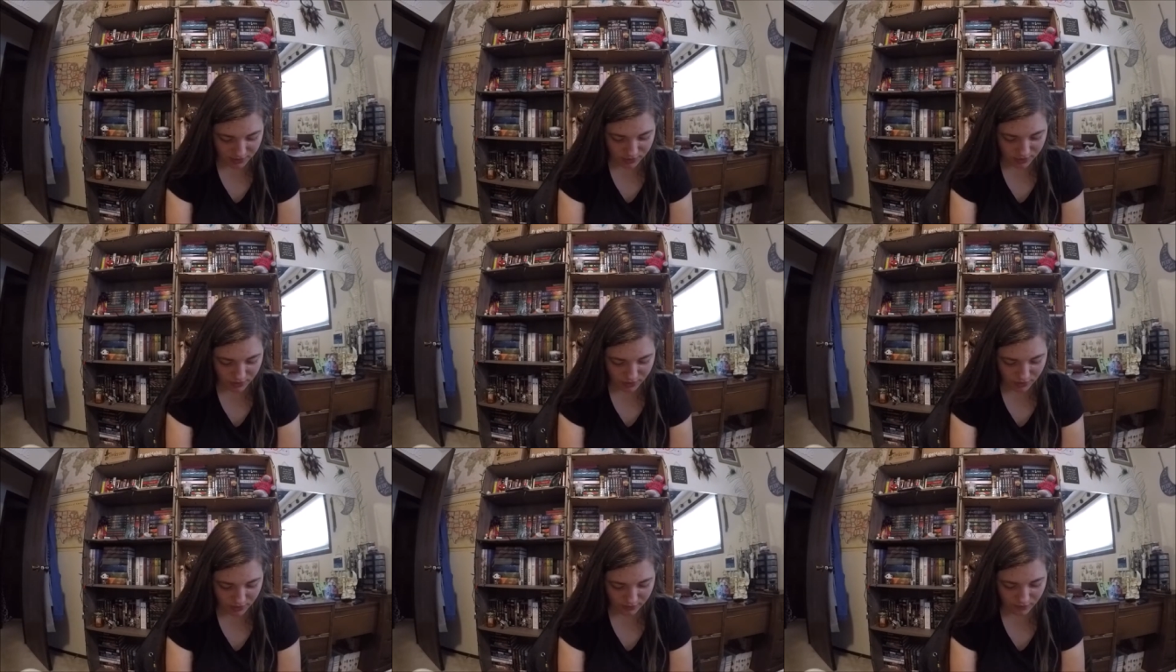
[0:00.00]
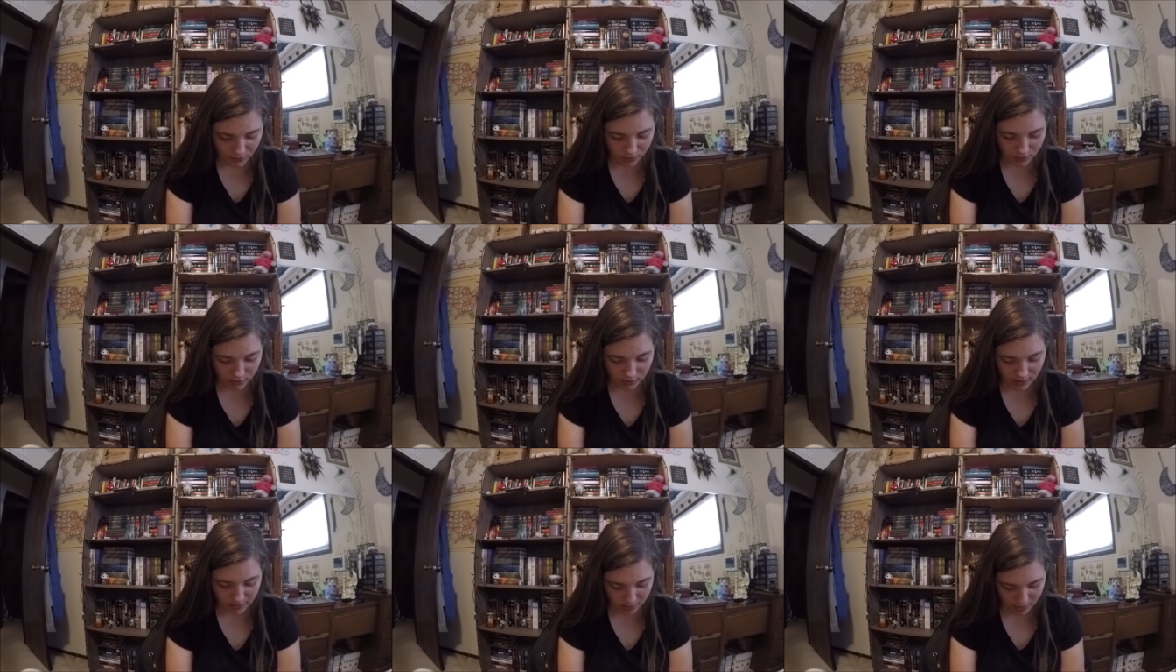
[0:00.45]
do you ever go
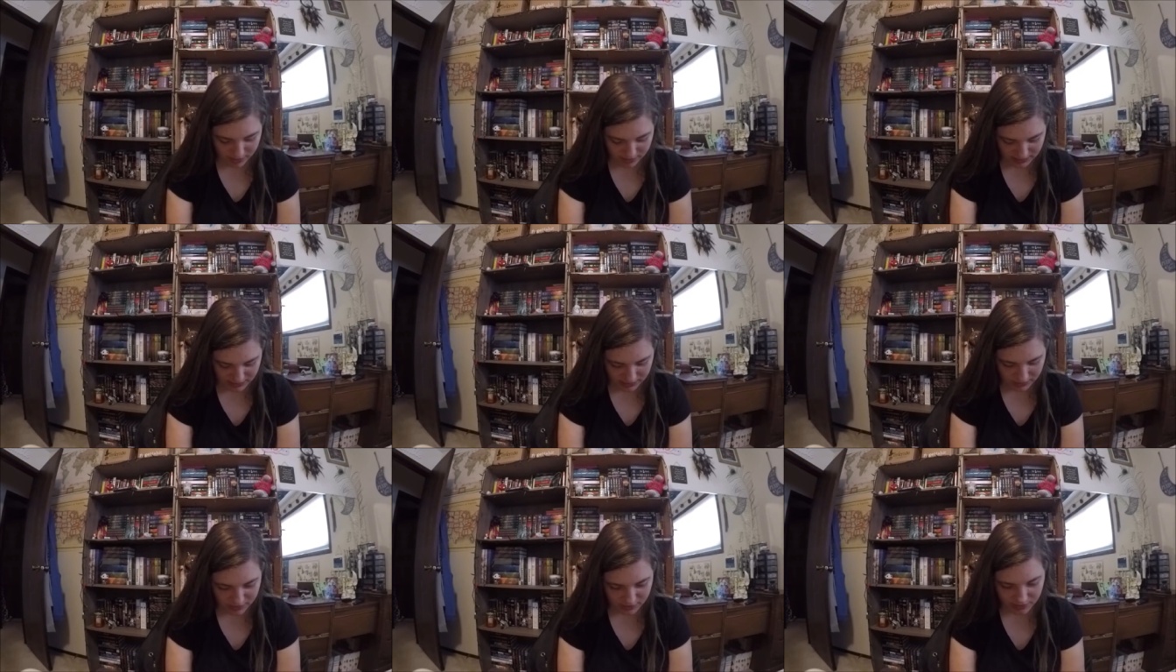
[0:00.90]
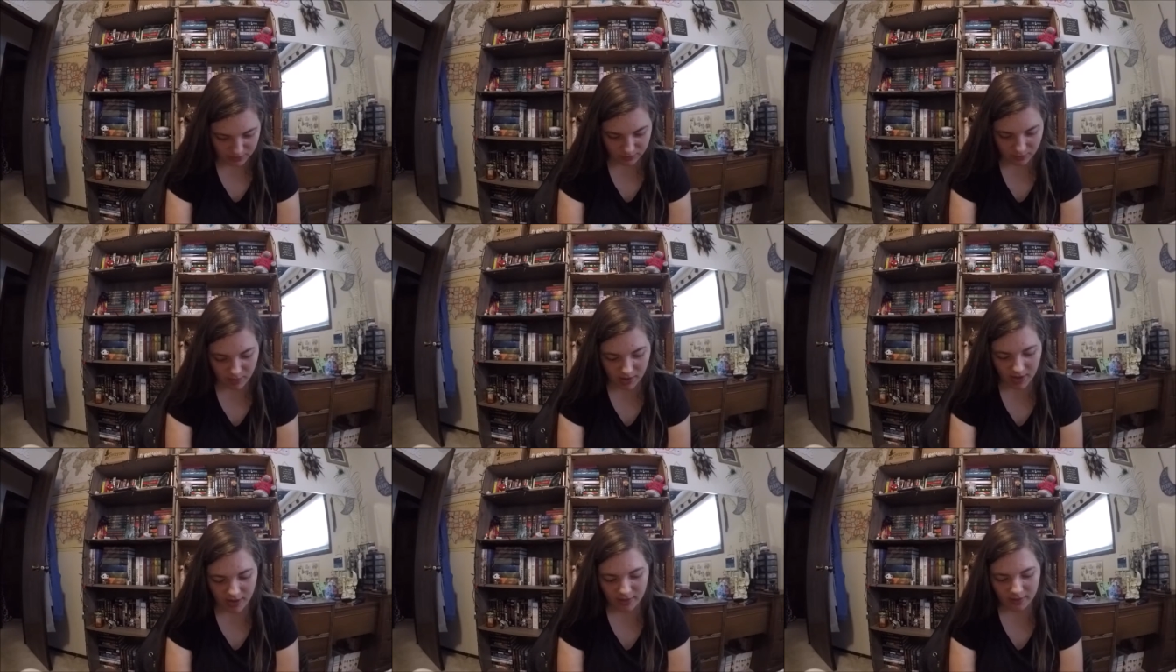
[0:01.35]
to library sales?
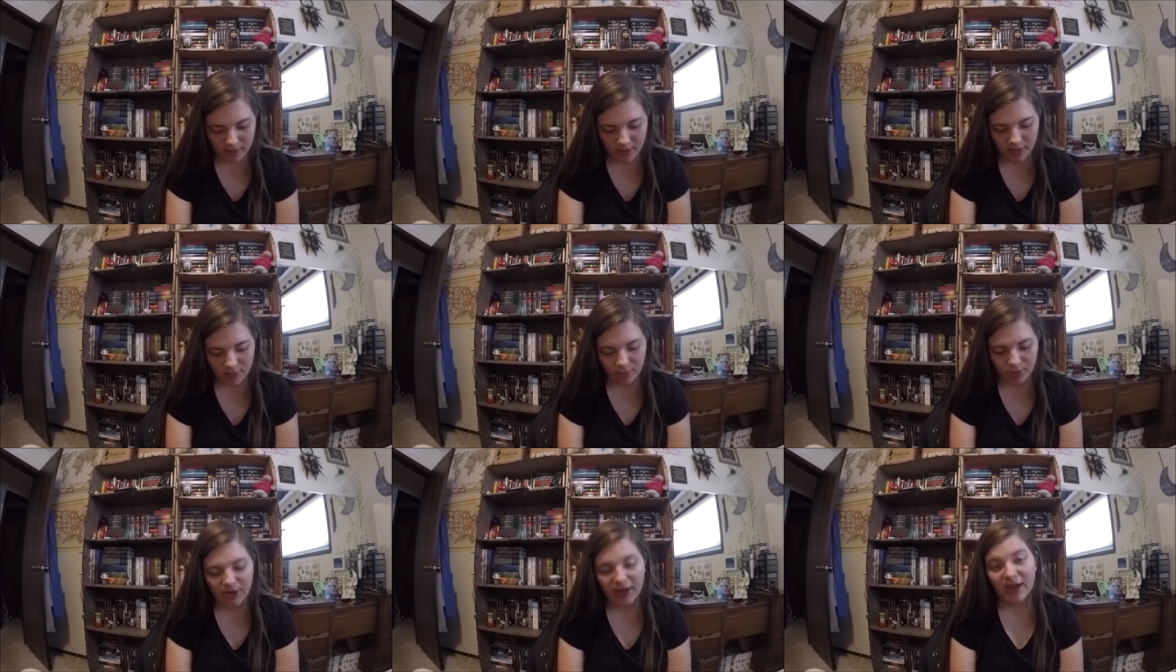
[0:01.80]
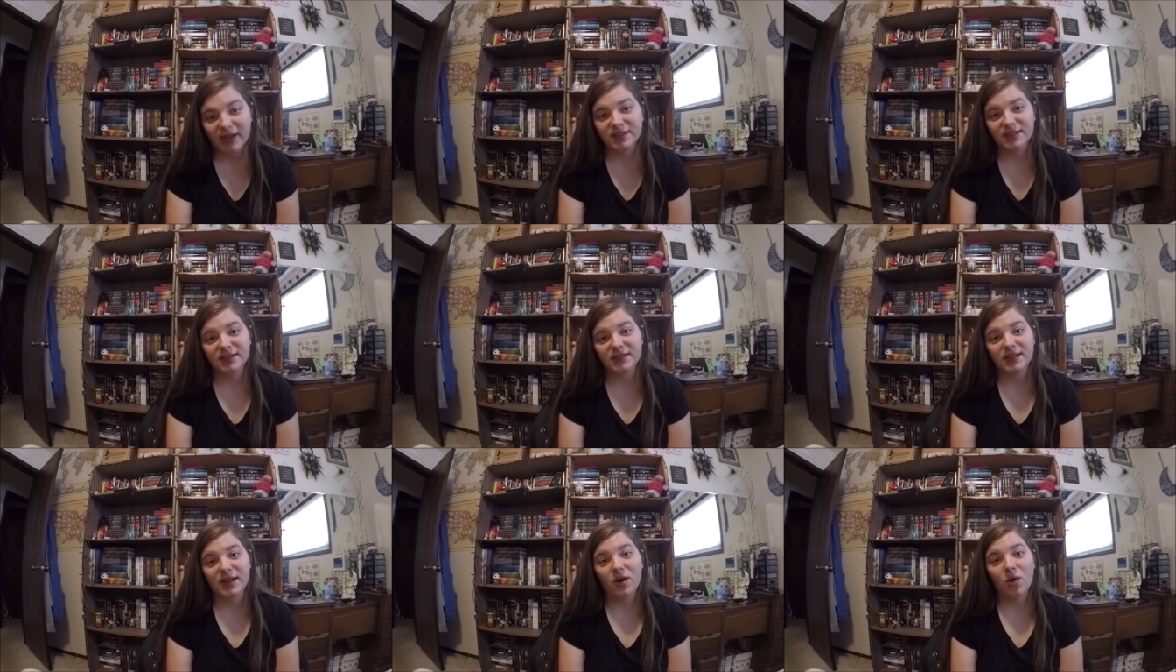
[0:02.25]
My library has
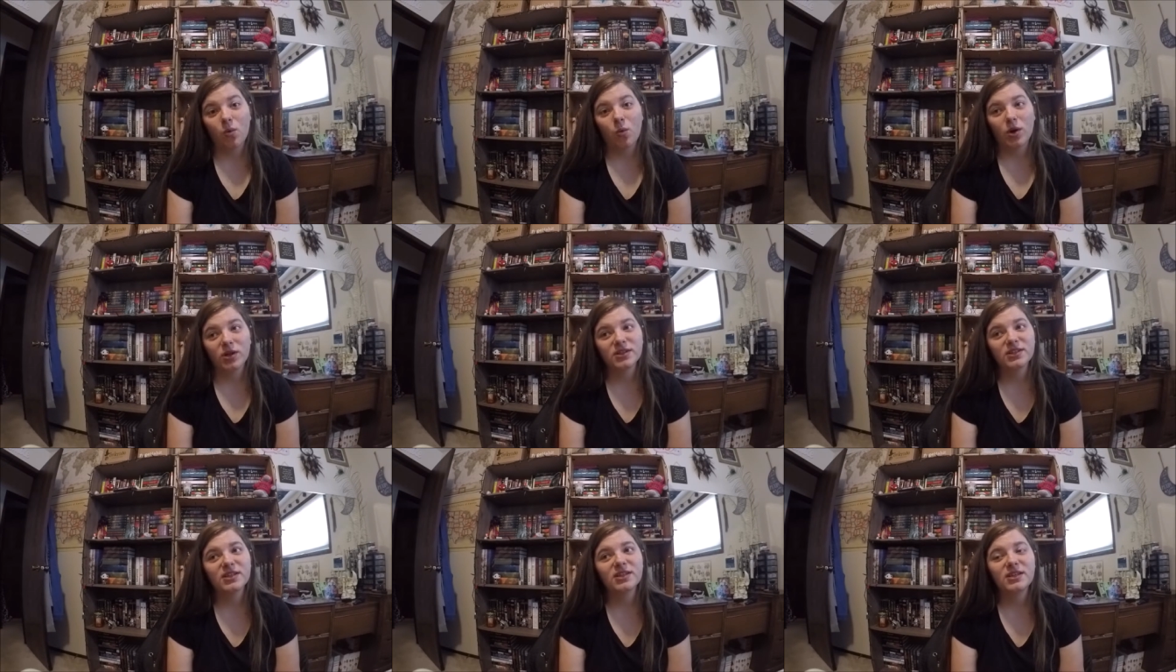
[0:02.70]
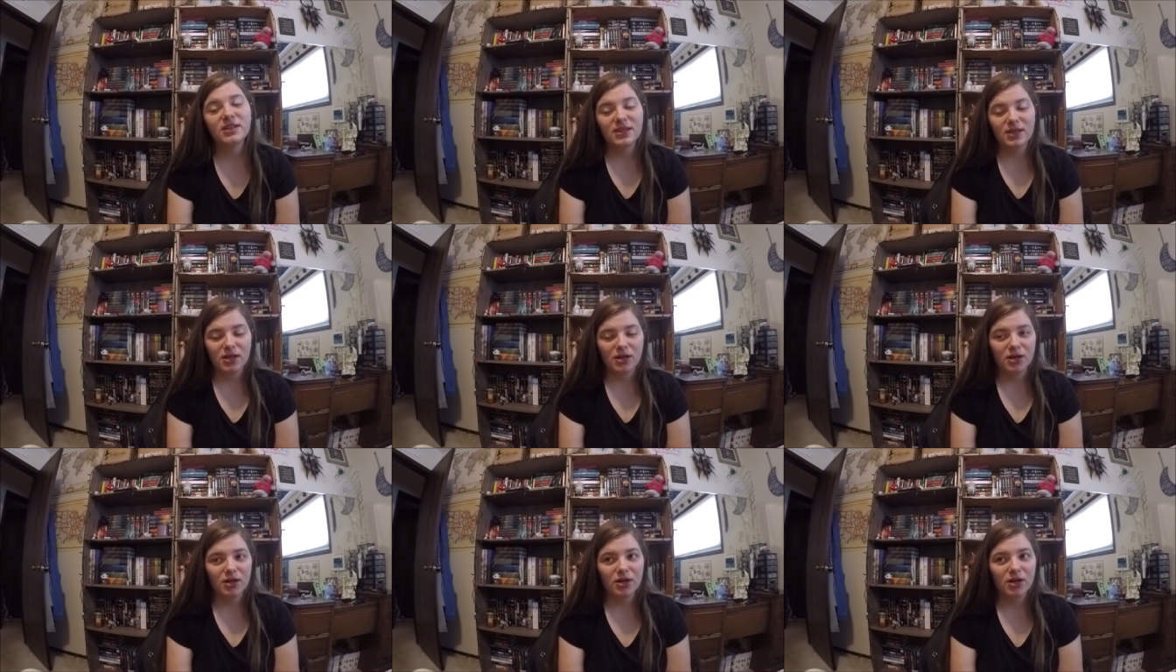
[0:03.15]
a sale once a
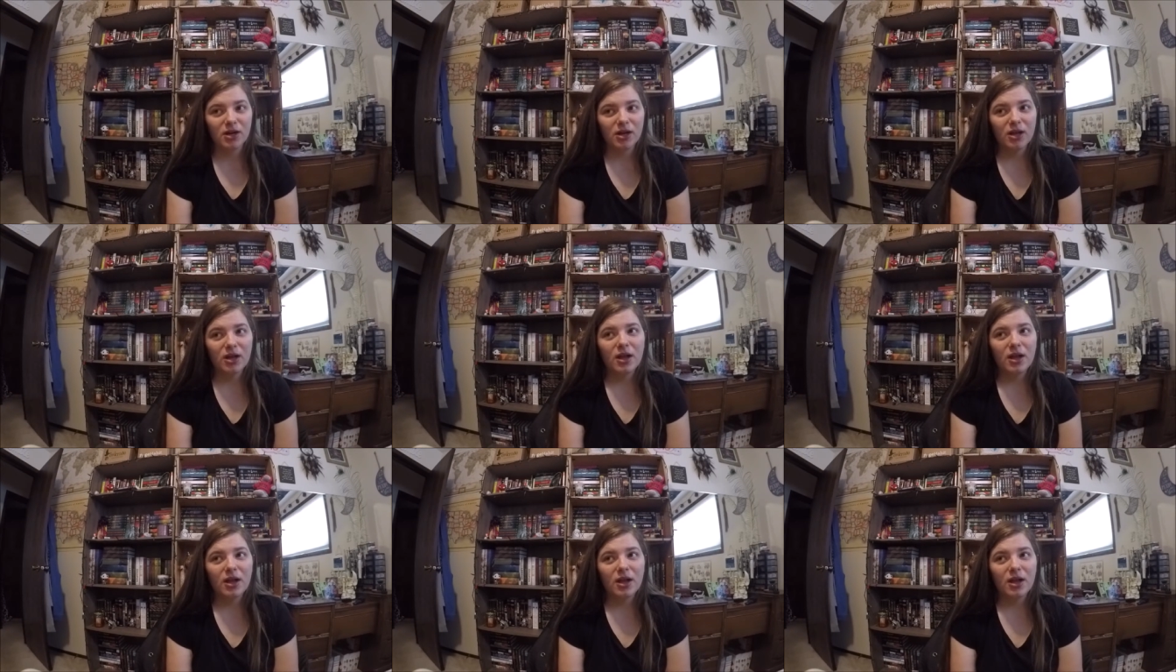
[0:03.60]
year,